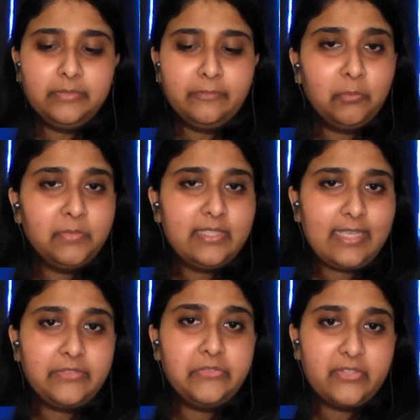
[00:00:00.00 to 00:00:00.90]
performance
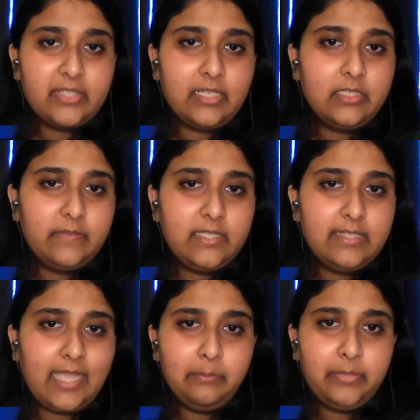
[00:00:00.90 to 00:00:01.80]
as a result of
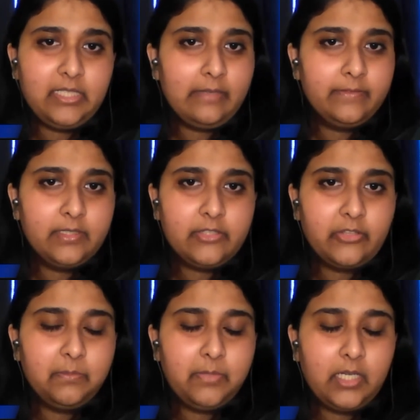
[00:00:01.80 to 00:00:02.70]
these campaign efforts
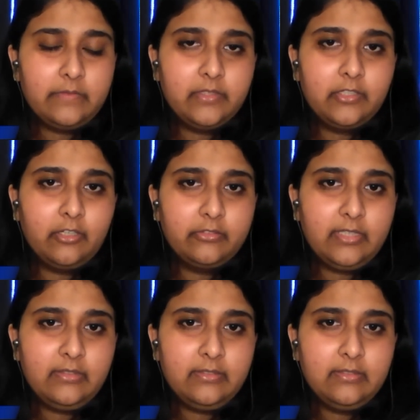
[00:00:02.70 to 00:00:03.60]
on the part of the
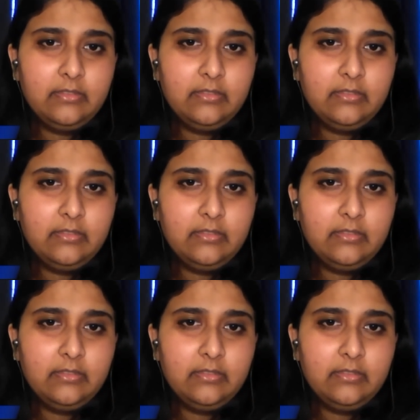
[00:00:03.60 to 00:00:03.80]
Congress?